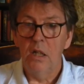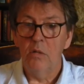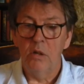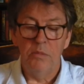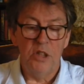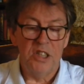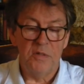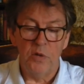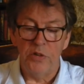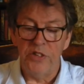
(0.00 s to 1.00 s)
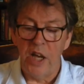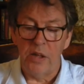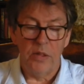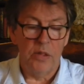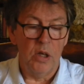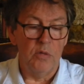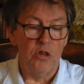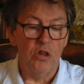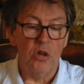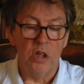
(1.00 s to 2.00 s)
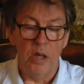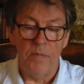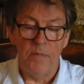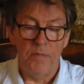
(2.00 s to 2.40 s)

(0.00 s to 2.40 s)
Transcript: when merciful death overtook him.